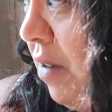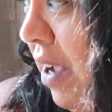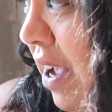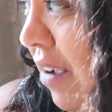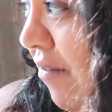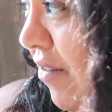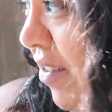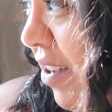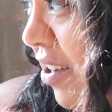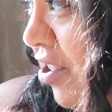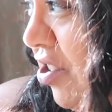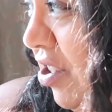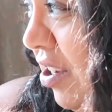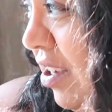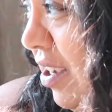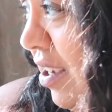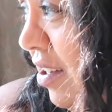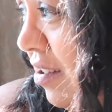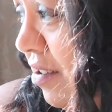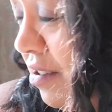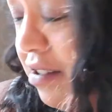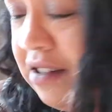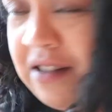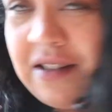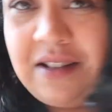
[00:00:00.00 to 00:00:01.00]
We haven't actually
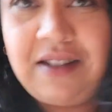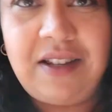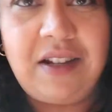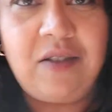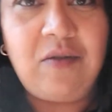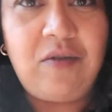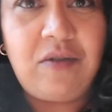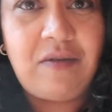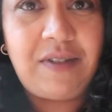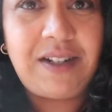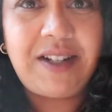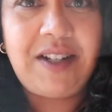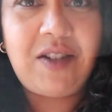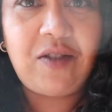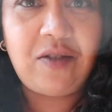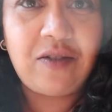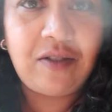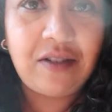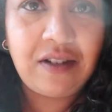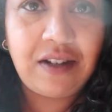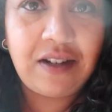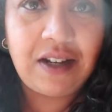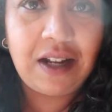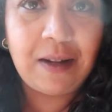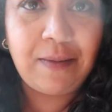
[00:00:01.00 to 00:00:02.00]
eaten in a single
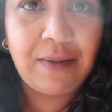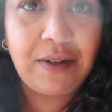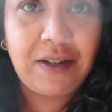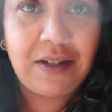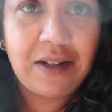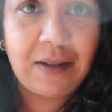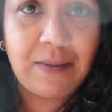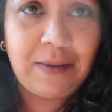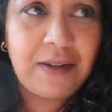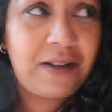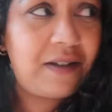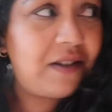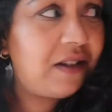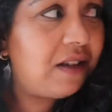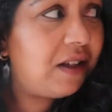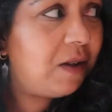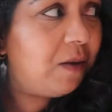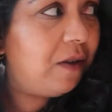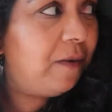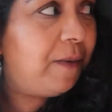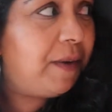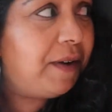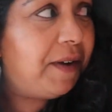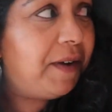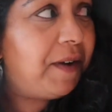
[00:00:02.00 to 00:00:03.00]
restaurant in Abu Dhabi
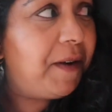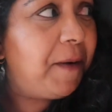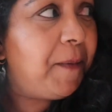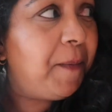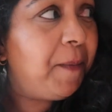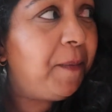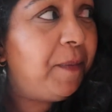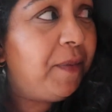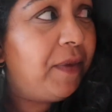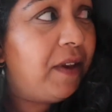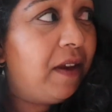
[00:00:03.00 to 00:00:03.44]
since we've been here.